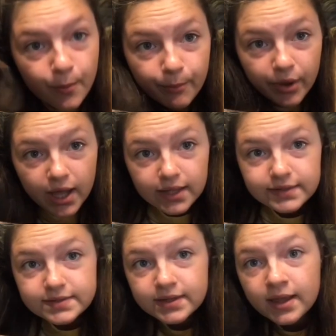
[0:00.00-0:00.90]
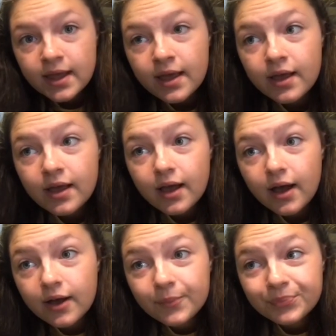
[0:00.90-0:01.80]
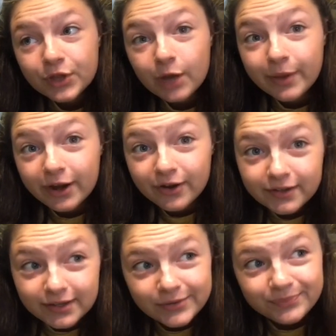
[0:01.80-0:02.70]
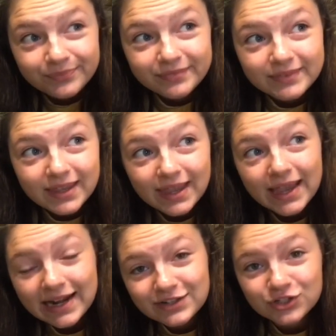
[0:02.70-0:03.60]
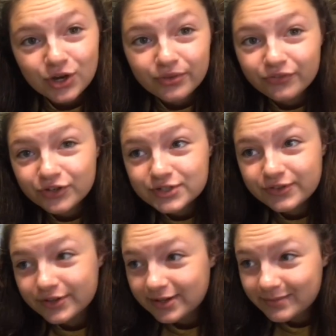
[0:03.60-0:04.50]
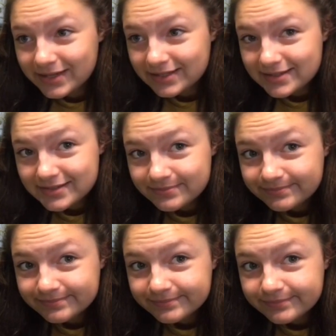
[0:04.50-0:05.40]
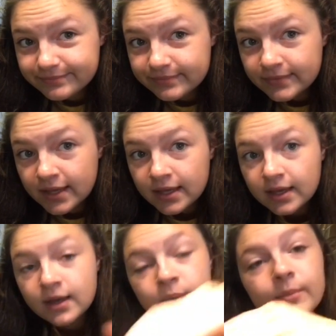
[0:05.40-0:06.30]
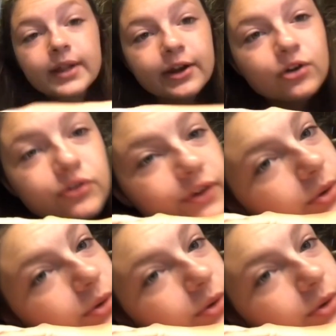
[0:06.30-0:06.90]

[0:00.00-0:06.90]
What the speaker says: But apparently it has to go in the fridge for 30 minutes. But I don't know if I